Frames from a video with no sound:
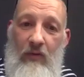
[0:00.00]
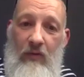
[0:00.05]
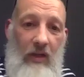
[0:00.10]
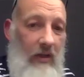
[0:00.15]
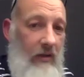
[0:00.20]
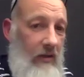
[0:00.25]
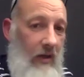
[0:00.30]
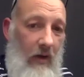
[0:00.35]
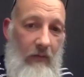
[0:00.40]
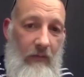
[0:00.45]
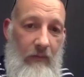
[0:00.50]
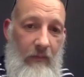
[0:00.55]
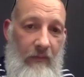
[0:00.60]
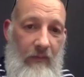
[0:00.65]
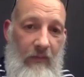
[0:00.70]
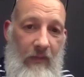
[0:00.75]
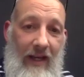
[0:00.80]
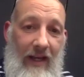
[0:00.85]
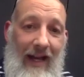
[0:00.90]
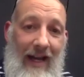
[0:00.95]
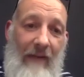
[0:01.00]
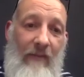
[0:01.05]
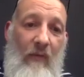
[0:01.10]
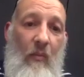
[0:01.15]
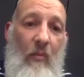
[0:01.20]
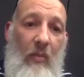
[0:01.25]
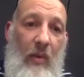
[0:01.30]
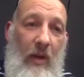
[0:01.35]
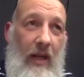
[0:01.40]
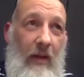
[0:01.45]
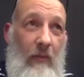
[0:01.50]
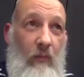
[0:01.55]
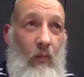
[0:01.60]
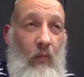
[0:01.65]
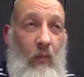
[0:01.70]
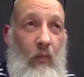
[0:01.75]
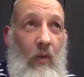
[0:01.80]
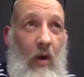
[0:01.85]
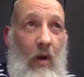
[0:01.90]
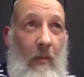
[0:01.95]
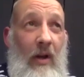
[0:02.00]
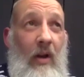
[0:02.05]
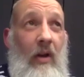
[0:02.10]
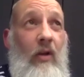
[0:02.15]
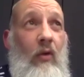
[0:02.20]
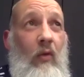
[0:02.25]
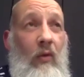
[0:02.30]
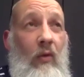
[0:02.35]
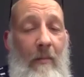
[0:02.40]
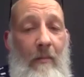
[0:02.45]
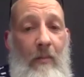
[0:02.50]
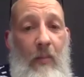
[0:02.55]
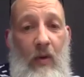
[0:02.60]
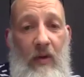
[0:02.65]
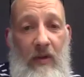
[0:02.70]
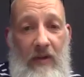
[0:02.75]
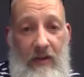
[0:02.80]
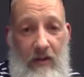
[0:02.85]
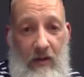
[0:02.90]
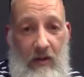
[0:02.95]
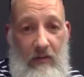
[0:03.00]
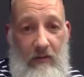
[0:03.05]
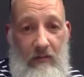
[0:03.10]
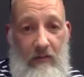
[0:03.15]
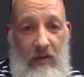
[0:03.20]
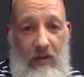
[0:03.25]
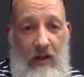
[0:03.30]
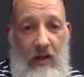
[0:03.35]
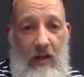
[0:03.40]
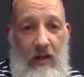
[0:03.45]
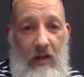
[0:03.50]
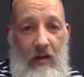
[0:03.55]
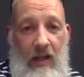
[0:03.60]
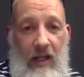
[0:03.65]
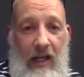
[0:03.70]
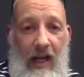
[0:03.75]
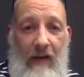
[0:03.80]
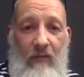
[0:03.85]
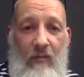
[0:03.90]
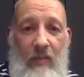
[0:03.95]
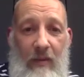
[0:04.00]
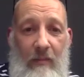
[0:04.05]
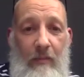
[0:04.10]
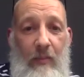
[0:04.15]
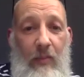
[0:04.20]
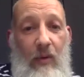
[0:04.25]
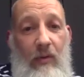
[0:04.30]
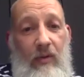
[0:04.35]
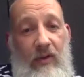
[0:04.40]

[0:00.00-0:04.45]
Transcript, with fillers: that don't. They haven't been, I mean, I call it book snuggled. They haven't been oh. book